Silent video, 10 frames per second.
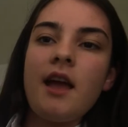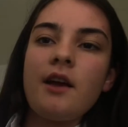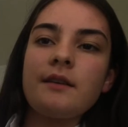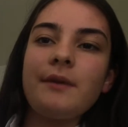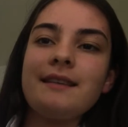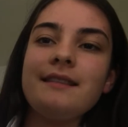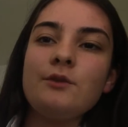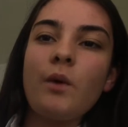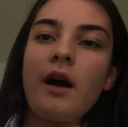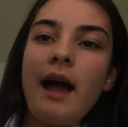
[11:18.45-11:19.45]
So I'm guessing these
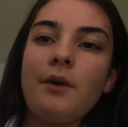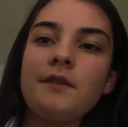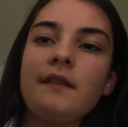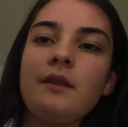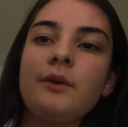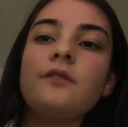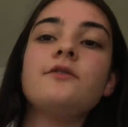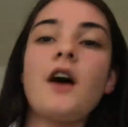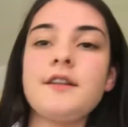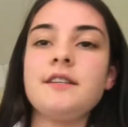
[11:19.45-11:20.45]
were houses and then they were
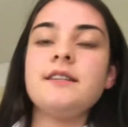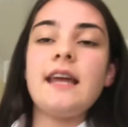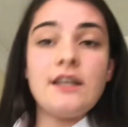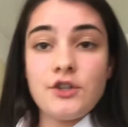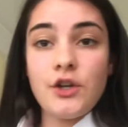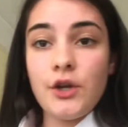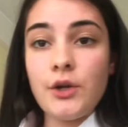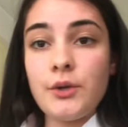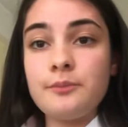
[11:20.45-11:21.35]
converted into